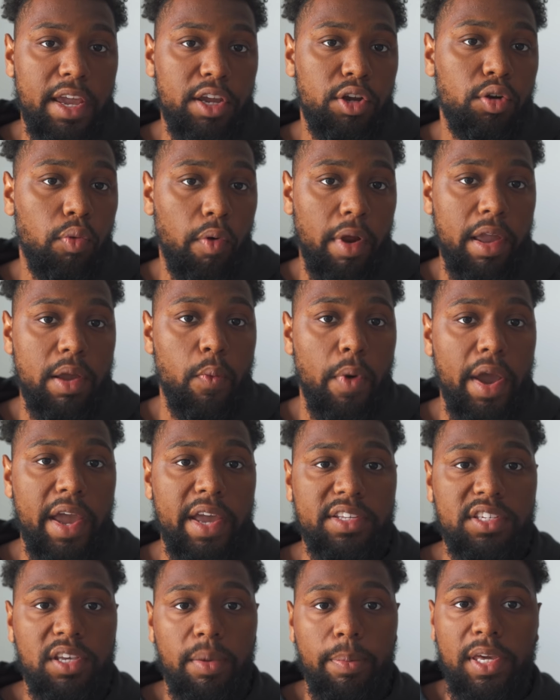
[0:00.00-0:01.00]
a great
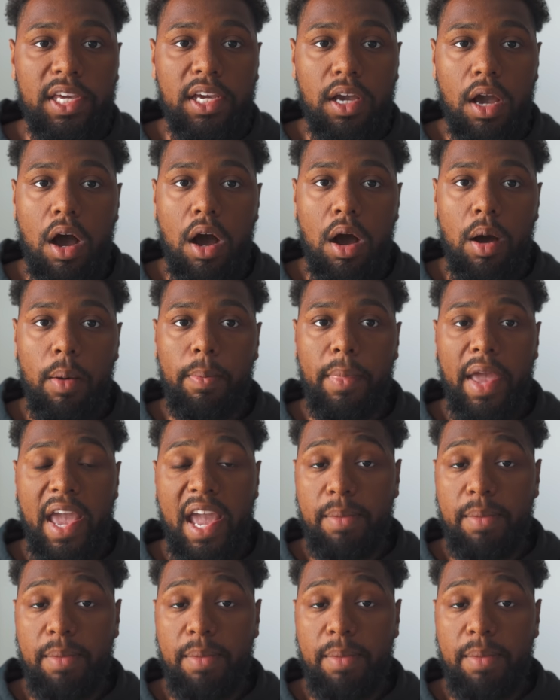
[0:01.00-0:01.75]
way to become